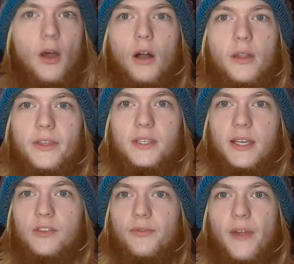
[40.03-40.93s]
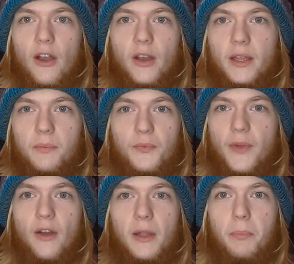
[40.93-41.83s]
All of these things are very,
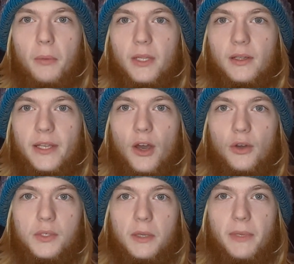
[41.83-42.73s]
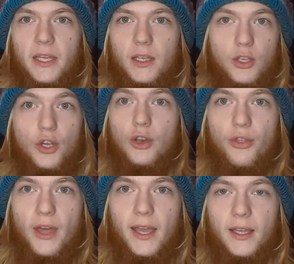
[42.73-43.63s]
very publicly known to be good
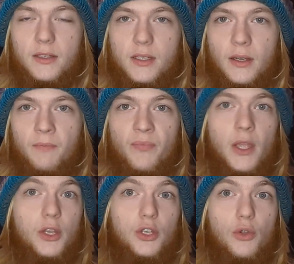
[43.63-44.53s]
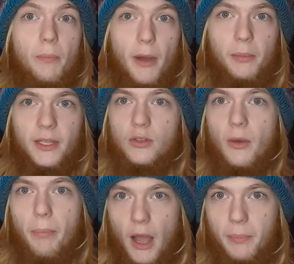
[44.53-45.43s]
things to the public, to
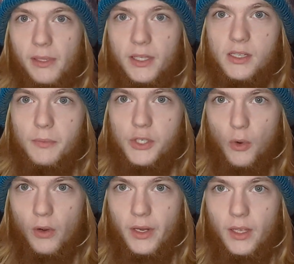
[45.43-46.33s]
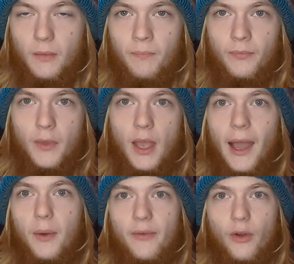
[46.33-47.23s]
the populist majority.
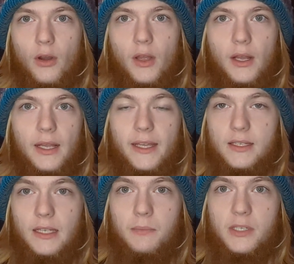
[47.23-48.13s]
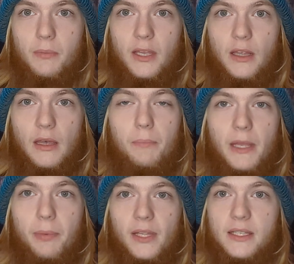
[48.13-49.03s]
However, it seems to be that
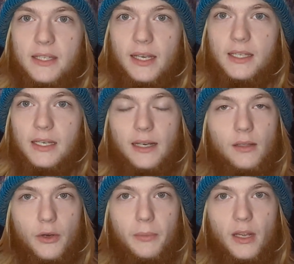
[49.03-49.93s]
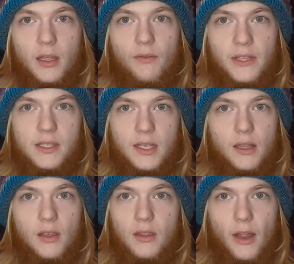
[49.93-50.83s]
people in cities need a little bit of
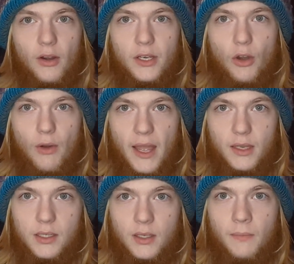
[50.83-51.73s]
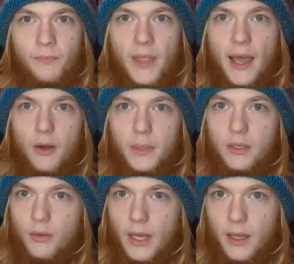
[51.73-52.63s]
convincing that they are incorrect. How do we
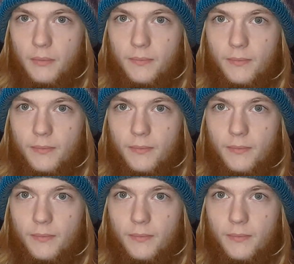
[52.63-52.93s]
do that?